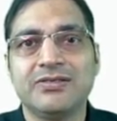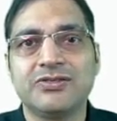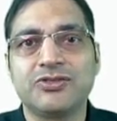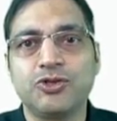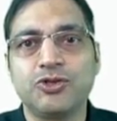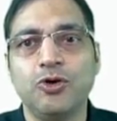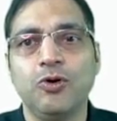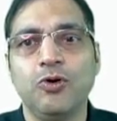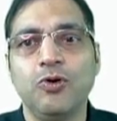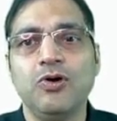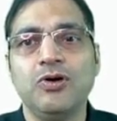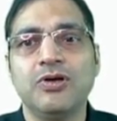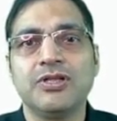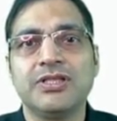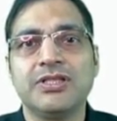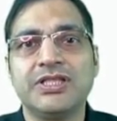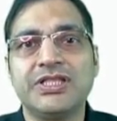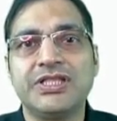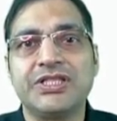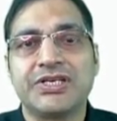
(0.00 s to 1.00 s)
So
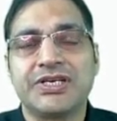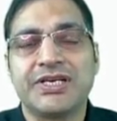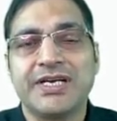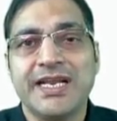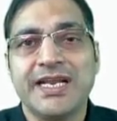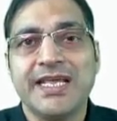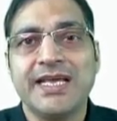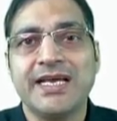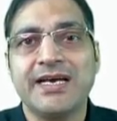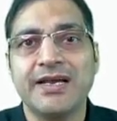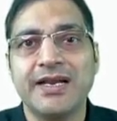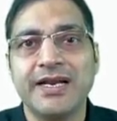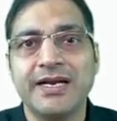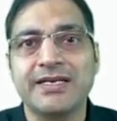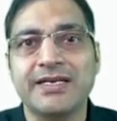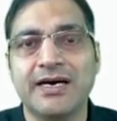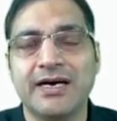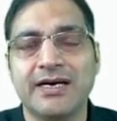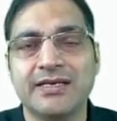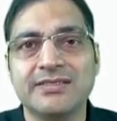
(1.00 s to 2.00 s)
3
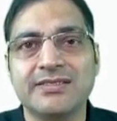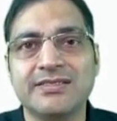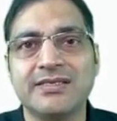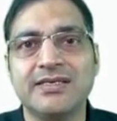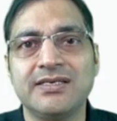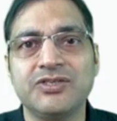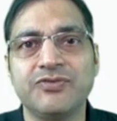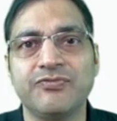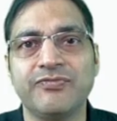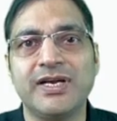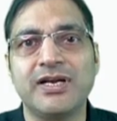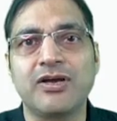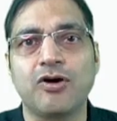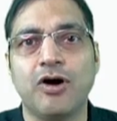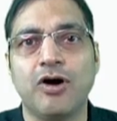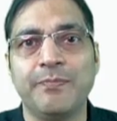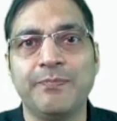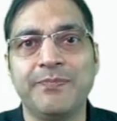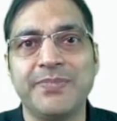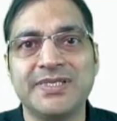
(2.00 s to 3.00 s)
correct answers will
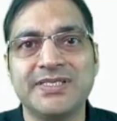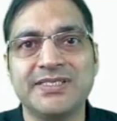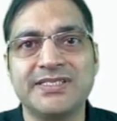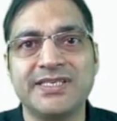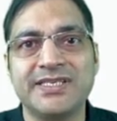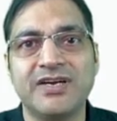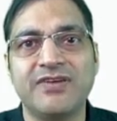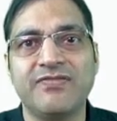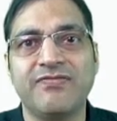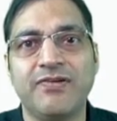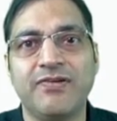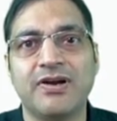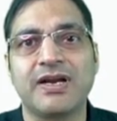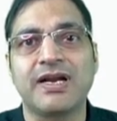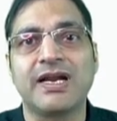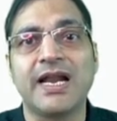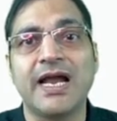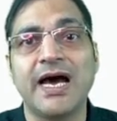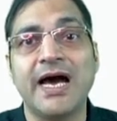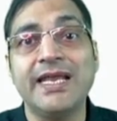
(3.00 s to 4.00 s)
compensate for
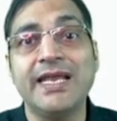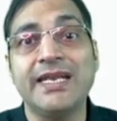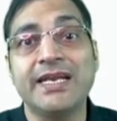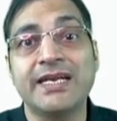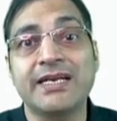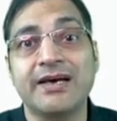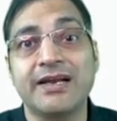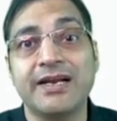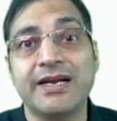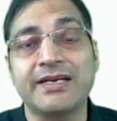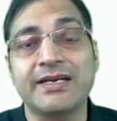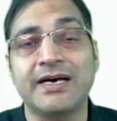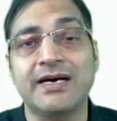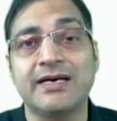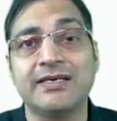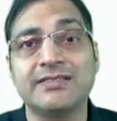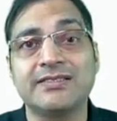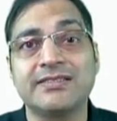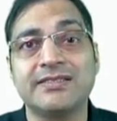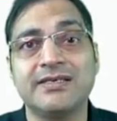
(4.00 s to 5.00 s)
9 incorrect
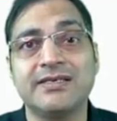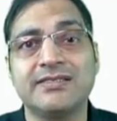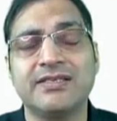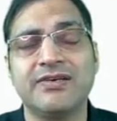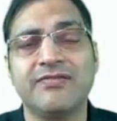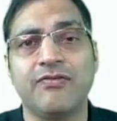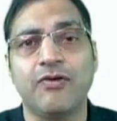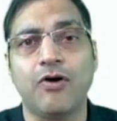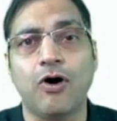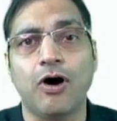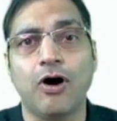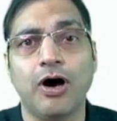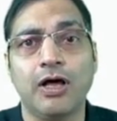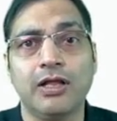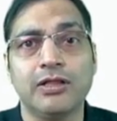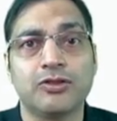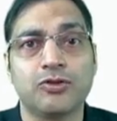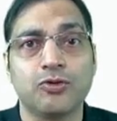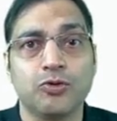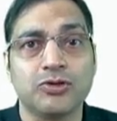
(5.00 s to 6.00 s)
answers if
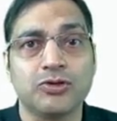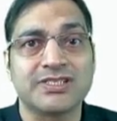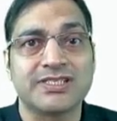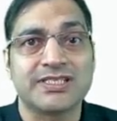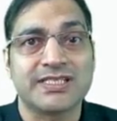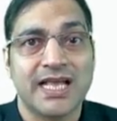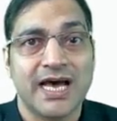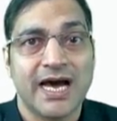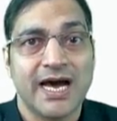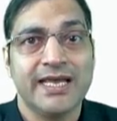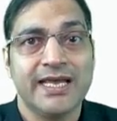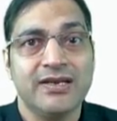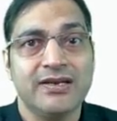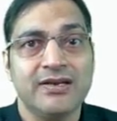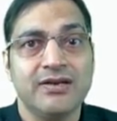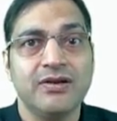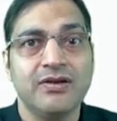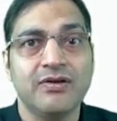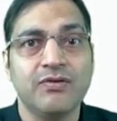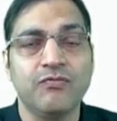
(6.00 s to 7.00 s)
all those
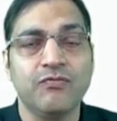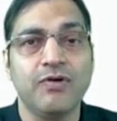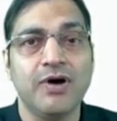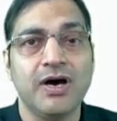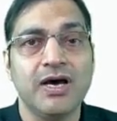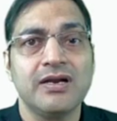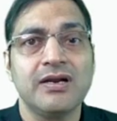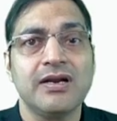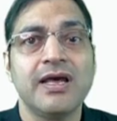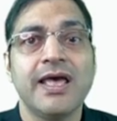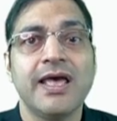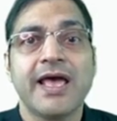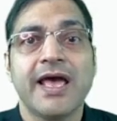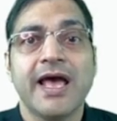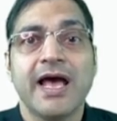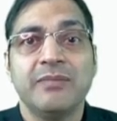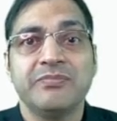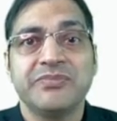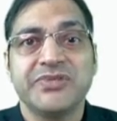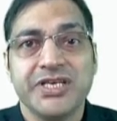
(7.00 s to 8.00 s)
9 were
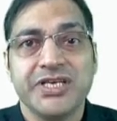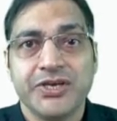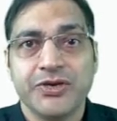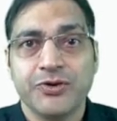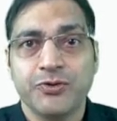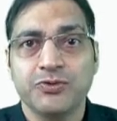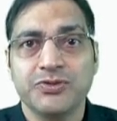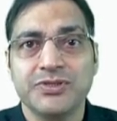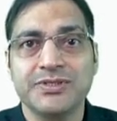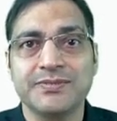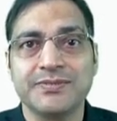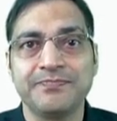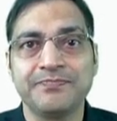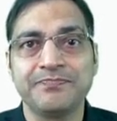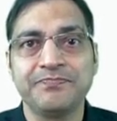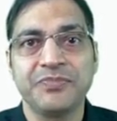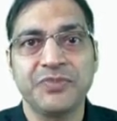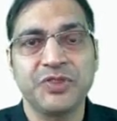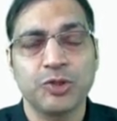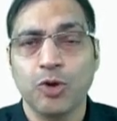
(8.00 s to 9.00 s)
MCQs.
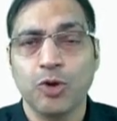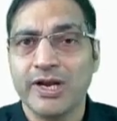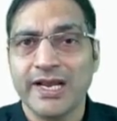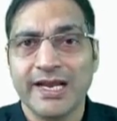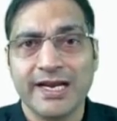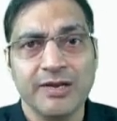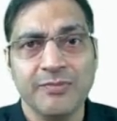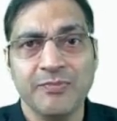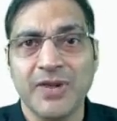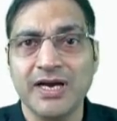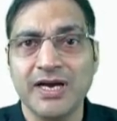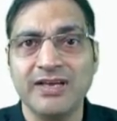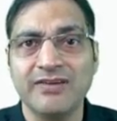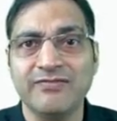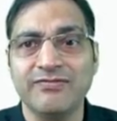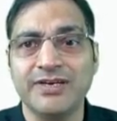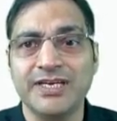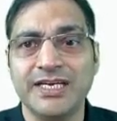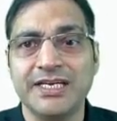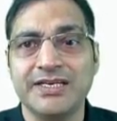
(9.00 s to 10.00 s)
No negative marking
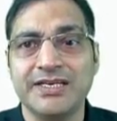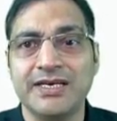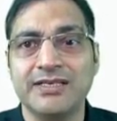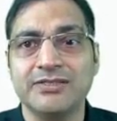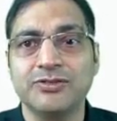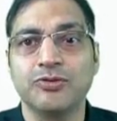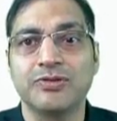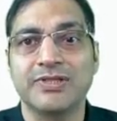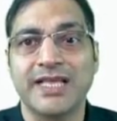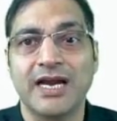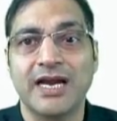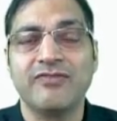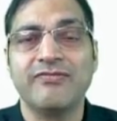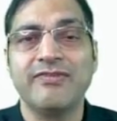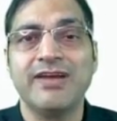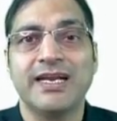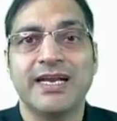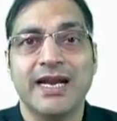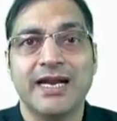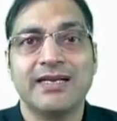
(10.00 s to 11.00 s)
for TITA. So that
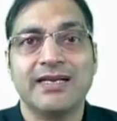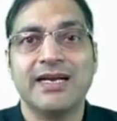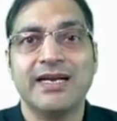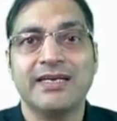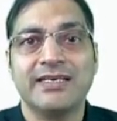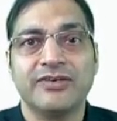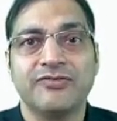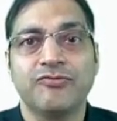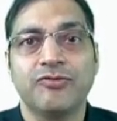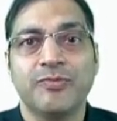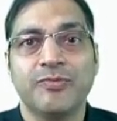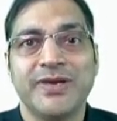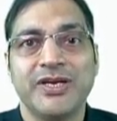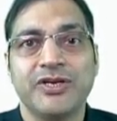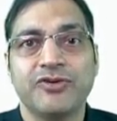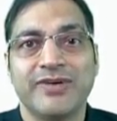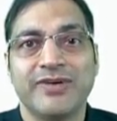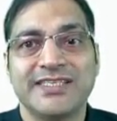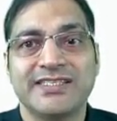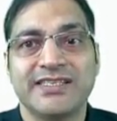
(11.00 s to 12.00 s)
way net it would be
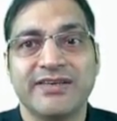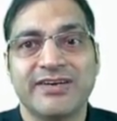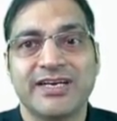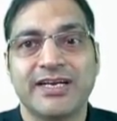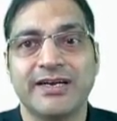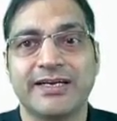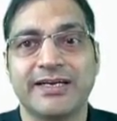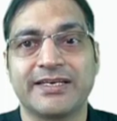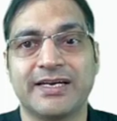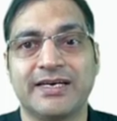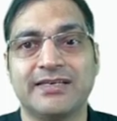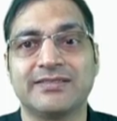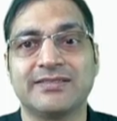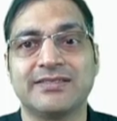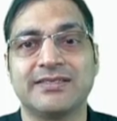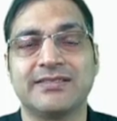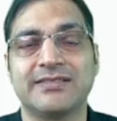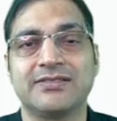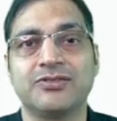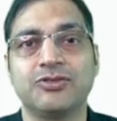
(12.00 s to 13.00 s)
27 correct
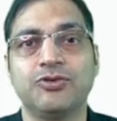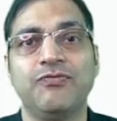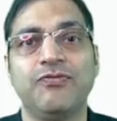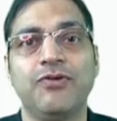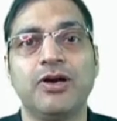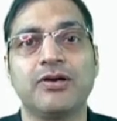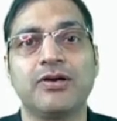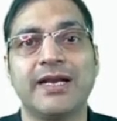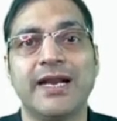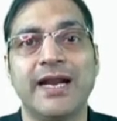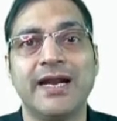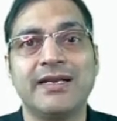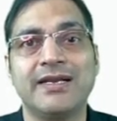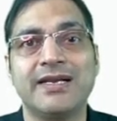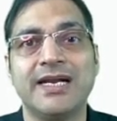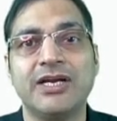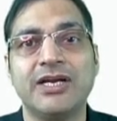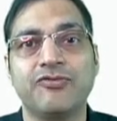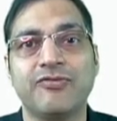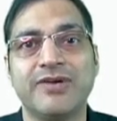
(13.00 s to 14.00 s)
answers. So for net
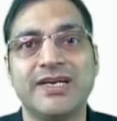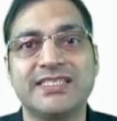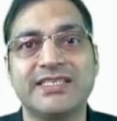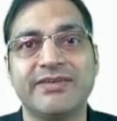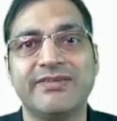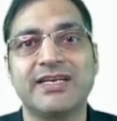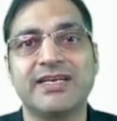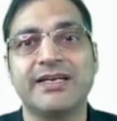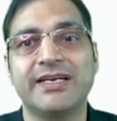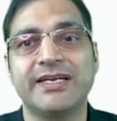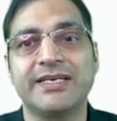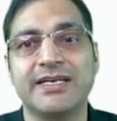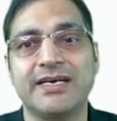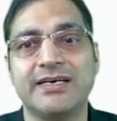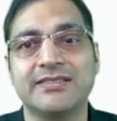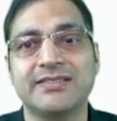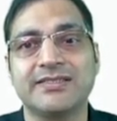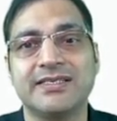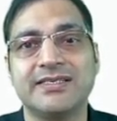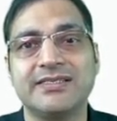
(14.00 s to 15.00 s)
27 correct
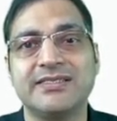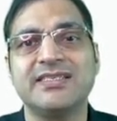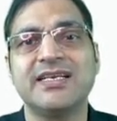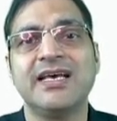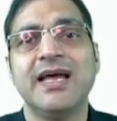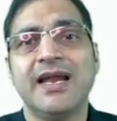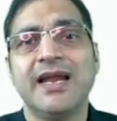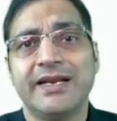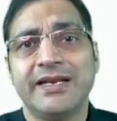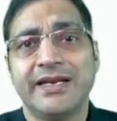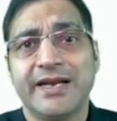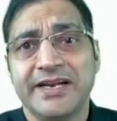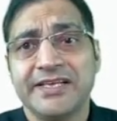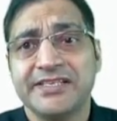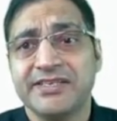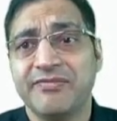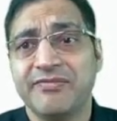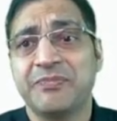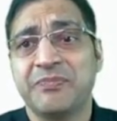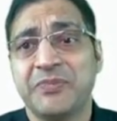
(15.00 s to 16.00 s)
answers,
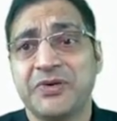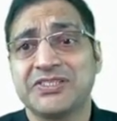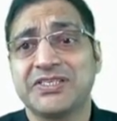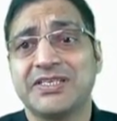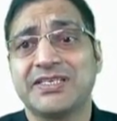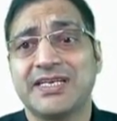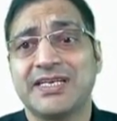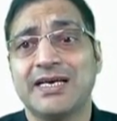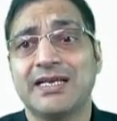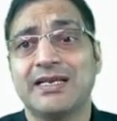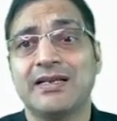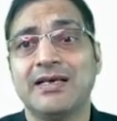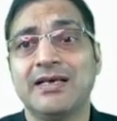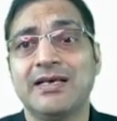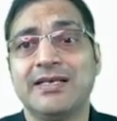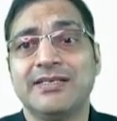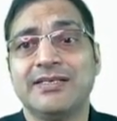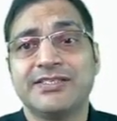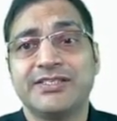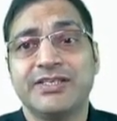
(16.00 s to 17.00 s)
97 percentile.
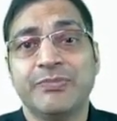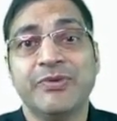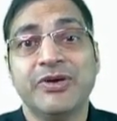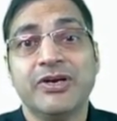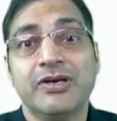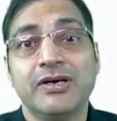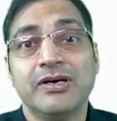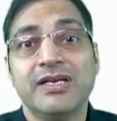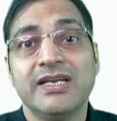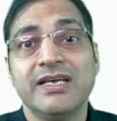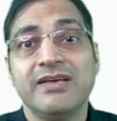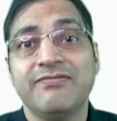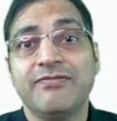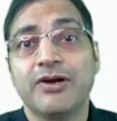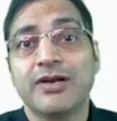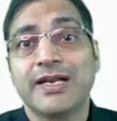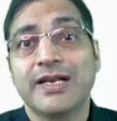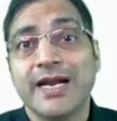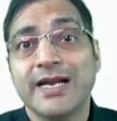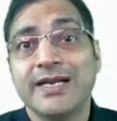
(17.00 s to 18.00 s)
Similarly
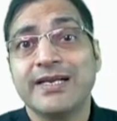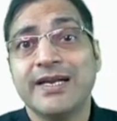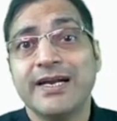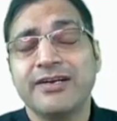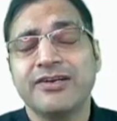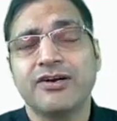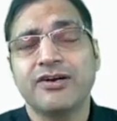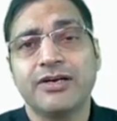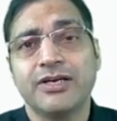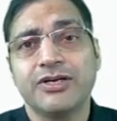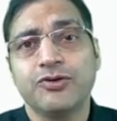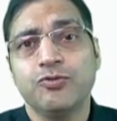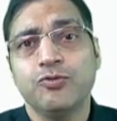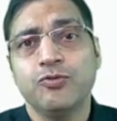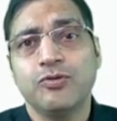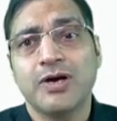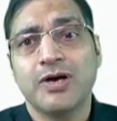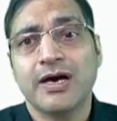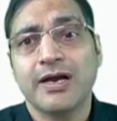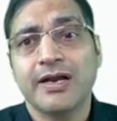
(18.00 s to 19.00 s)
for net
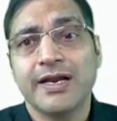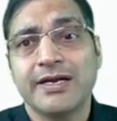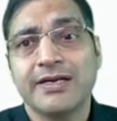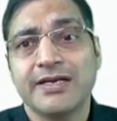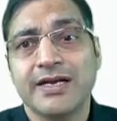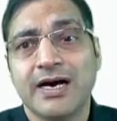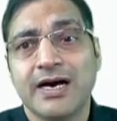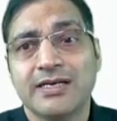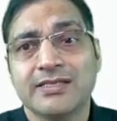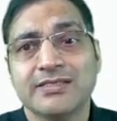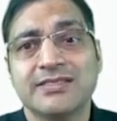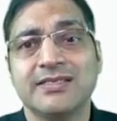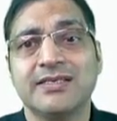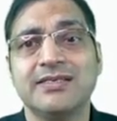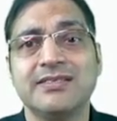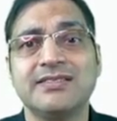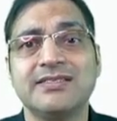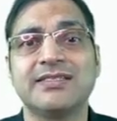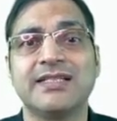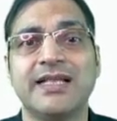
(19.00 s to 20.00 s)
32 correct
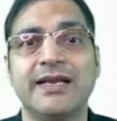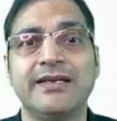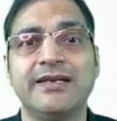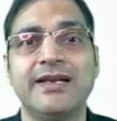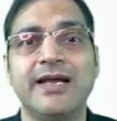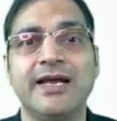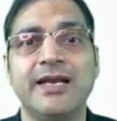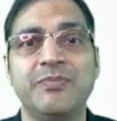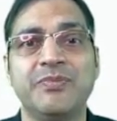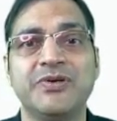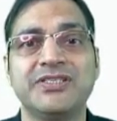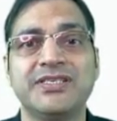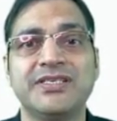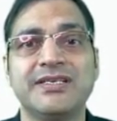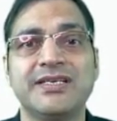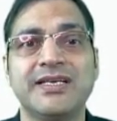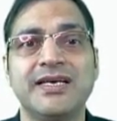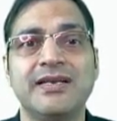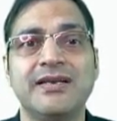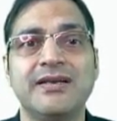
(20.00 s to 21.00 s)
answers, 99
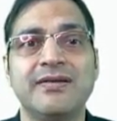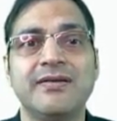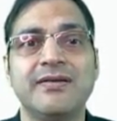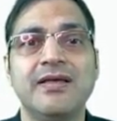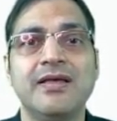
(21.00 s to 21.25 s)
percentile.